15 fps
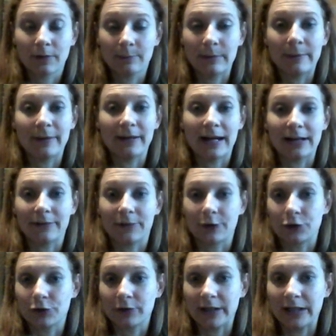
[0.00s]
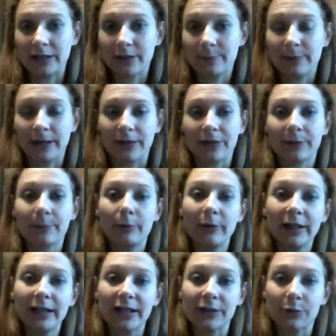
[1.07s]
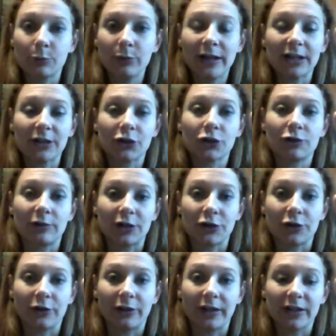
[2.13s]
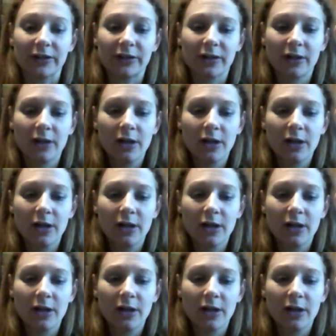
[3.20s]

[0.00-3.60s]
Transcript: Maybe not if they're trained. But the point is, we got to structure things.